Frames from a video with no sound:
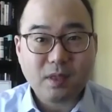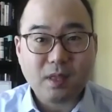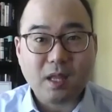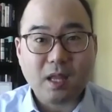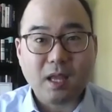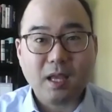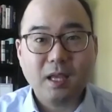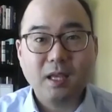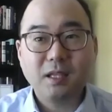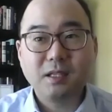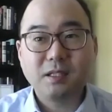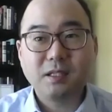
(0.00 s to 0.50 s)

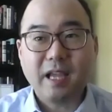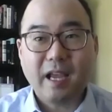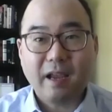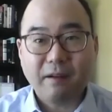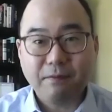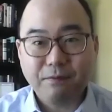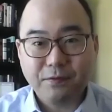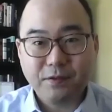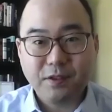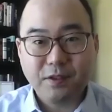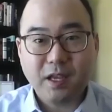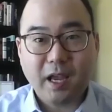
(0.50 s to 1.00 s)
It's
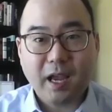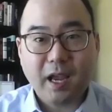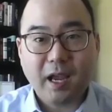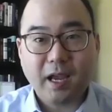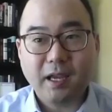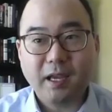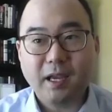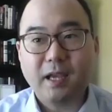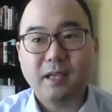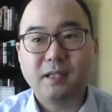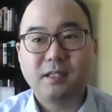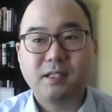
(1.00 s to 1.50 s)

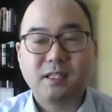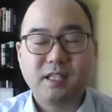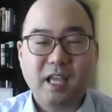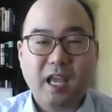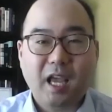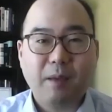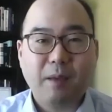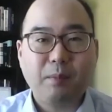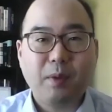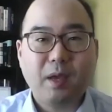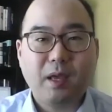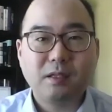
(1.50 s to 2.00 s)
FDA, a
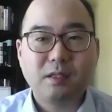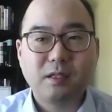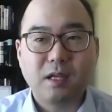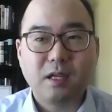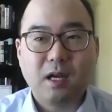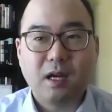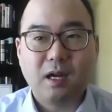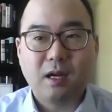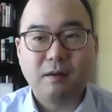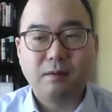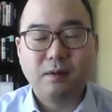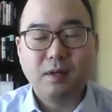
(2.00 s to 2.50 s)

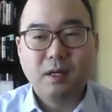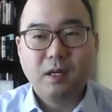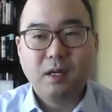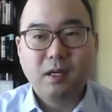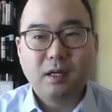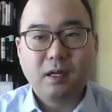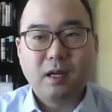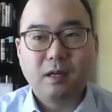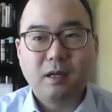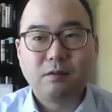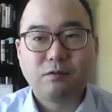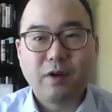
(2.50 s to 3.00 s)
CMS
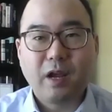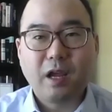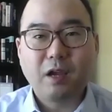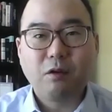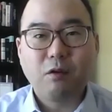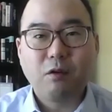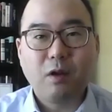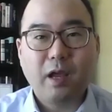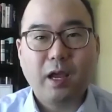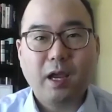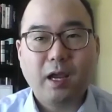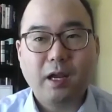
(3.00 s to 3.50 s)
kind of
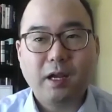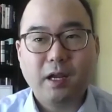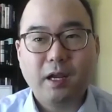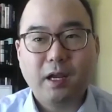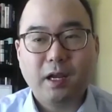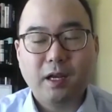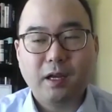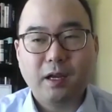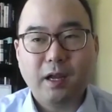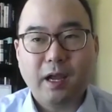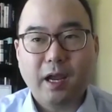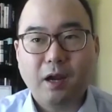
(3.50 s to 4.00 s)

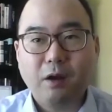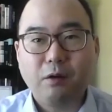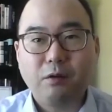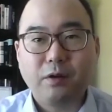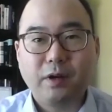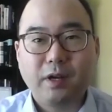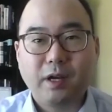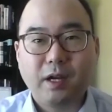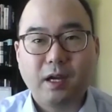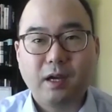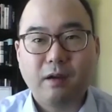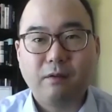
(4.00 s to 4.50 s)
regulated
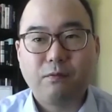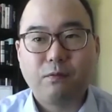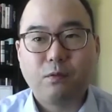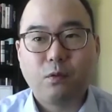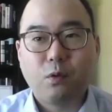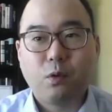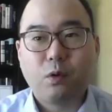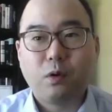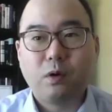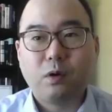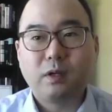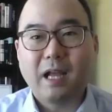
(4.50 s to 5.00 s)
area
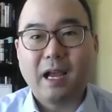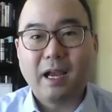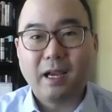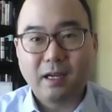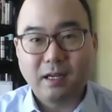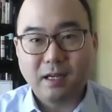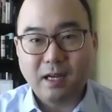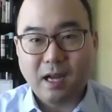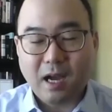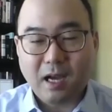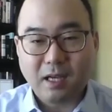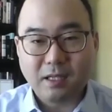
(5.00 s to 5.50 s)
for
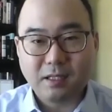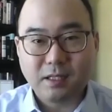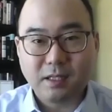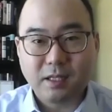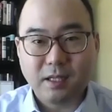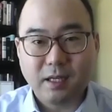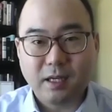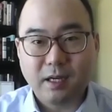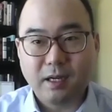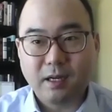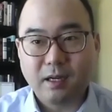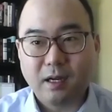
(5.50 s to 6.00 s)

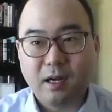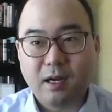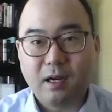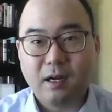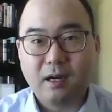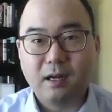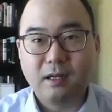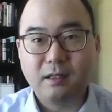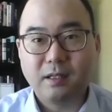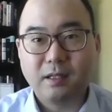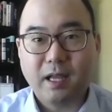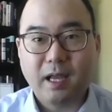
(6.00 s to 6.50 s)
diagnostic
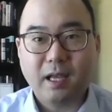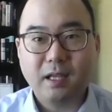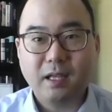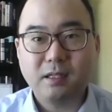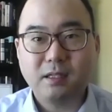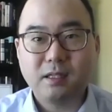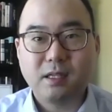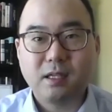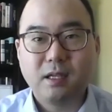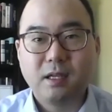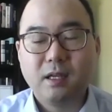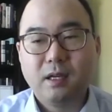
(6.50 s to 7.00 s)

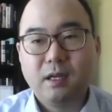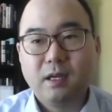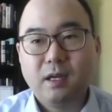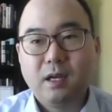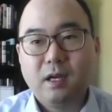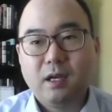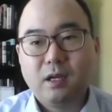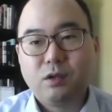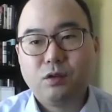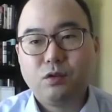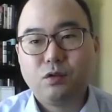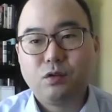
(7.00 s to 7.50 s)
tests
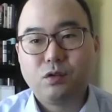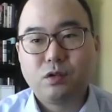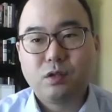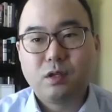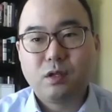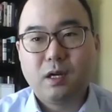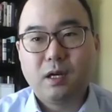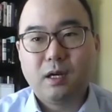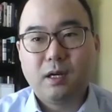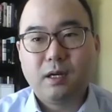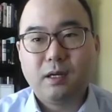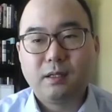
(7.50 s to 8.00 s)
used
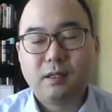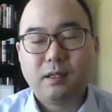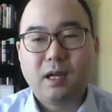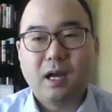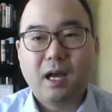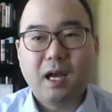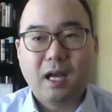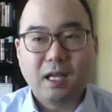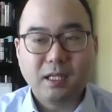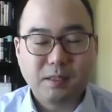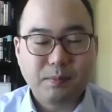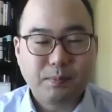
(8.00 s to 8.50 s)
in
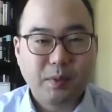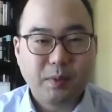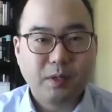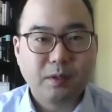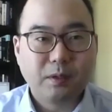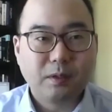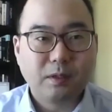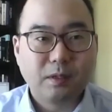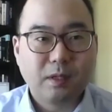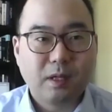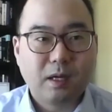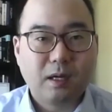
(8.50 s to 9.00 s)

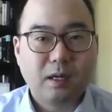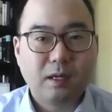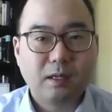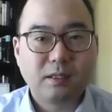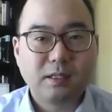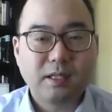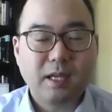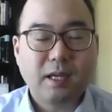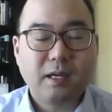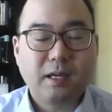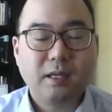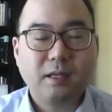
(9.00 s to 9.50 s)
hospital
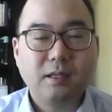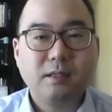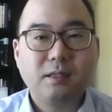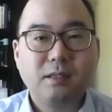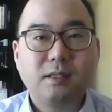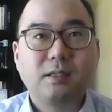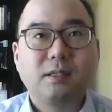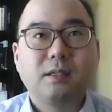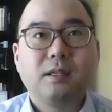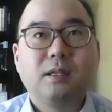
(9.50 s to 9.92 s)
settings.